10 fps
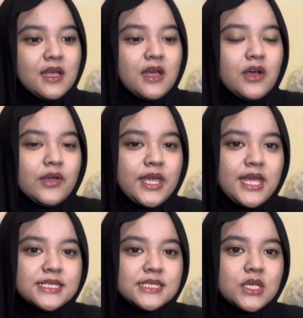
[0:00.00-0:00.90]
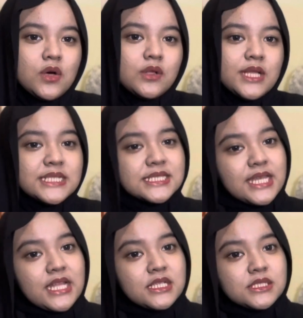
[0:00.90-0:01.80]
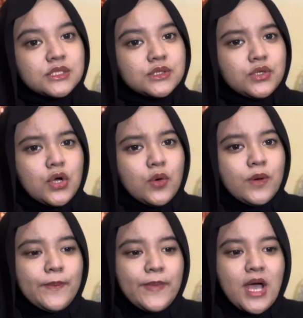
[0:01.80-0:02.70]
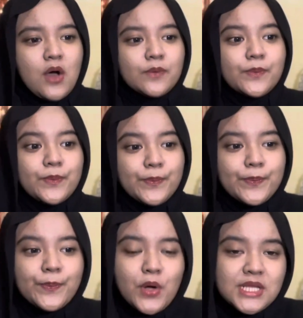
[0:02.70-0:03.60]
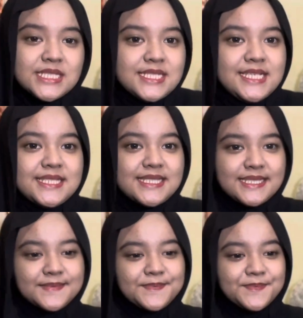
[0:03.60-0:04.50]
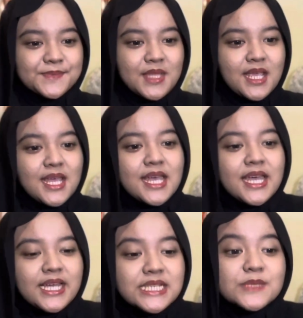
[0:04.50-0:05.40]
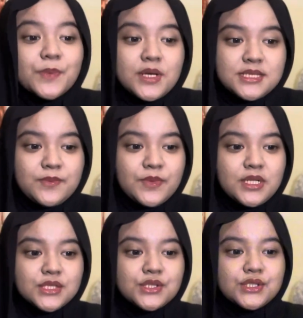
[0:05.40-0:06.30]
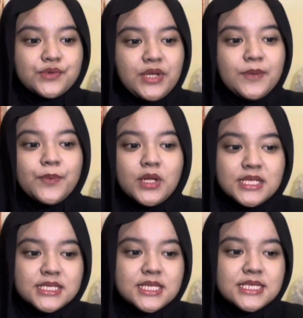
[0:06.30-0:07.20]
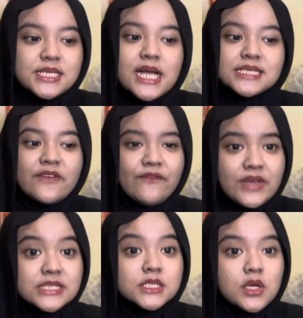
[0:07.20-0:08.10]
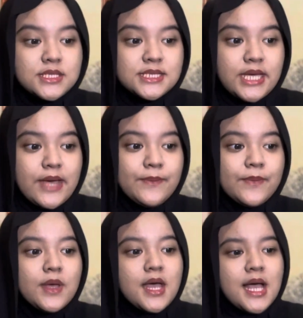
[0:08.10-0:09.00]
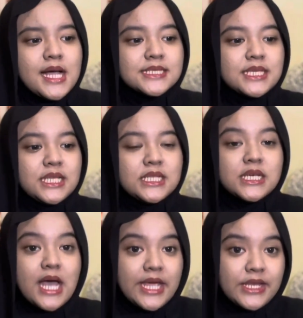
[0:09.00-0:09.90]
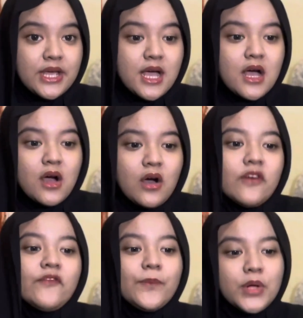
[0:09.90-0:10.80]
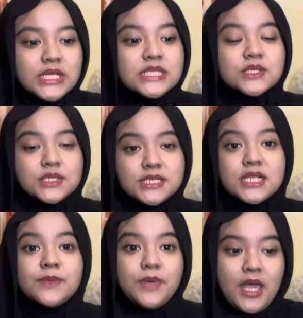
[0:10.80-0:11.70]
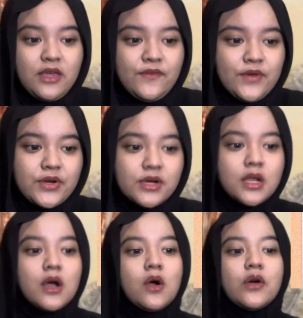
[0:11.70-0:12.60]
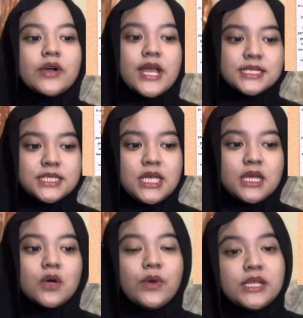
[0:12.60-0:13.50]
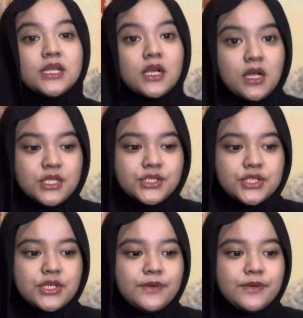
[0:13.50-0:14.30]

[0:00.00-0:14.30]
Okay, so let's get to know about politeness. It is possible to treat politeness as a fixed concept, as in the idea of polite social behavior or ethic within a culture.